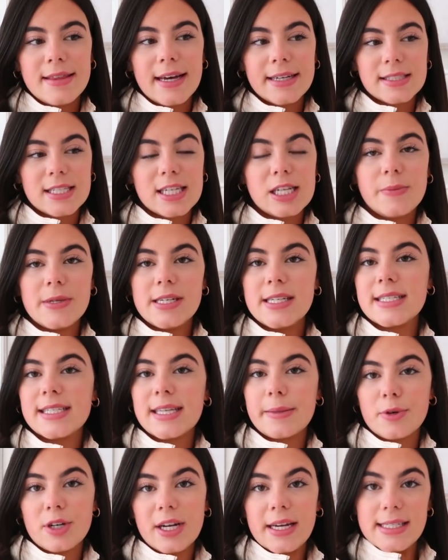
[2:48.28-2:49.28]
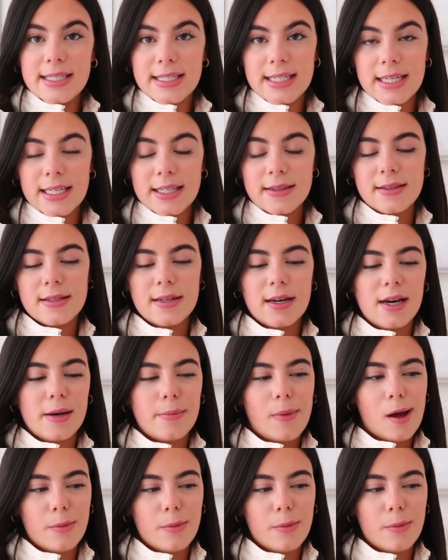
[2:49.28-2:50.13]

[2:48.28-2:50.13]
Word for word: that's going to be December 19th um,